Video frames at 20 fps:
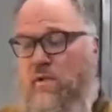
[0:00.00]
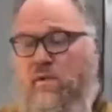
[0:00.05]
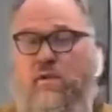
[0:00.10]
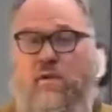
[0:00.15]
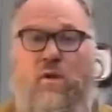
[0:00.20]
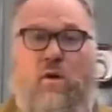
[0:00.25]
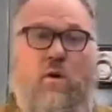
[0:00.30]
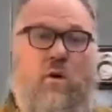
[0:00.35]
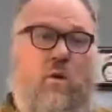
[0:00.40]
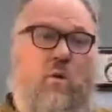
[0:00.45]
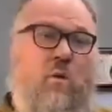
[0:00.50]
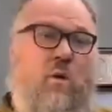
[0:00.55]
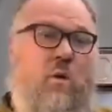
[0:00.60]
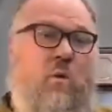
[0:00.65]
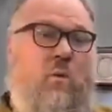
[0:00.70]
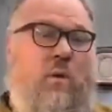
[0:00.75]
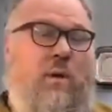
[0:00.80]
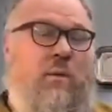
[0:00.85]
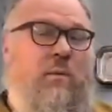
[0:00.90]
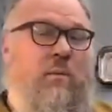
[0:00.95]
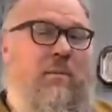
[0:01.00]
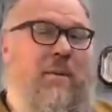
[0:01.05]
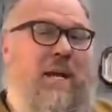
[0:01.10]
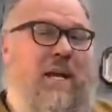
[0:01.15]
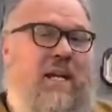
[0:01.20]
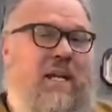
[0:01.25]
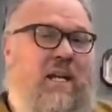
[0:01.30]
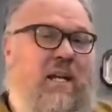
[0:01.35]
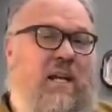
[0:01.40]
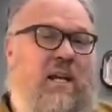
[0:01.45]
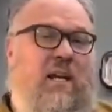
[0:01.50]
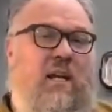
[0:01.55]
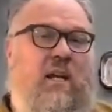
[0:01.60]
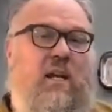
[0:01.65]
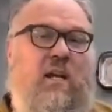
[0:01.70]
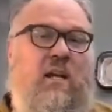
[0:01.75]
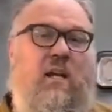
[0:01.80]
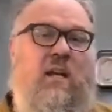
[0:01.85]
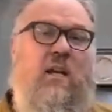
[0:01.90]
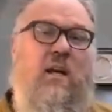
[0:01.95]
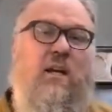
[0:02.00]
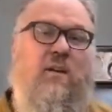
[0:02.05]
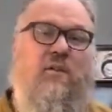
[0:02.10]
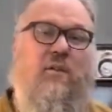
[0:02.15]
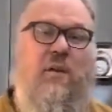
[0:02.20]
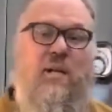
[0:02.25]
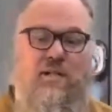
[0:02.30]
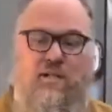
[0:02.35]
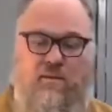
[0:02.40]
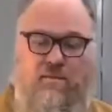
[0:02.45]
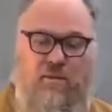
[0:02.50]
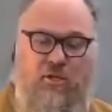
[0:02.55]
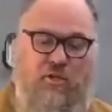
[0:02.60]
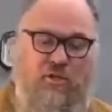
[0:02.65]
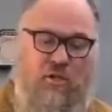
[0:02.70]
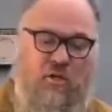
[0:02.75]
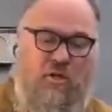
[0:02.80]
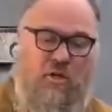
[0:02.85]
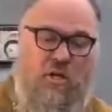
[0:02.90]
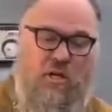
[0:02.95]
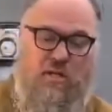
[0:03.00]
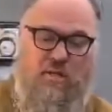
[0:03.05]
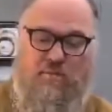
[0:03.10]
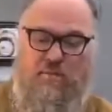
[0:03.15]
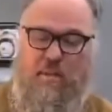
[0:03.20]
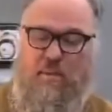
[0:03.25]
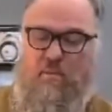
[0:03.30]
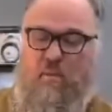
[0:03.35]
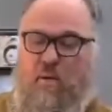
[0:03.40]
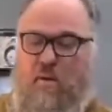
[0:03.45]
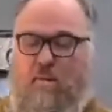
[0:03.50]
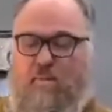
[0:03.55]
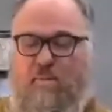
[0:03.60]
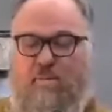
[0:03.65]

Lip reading: So we were making a transmission cross member,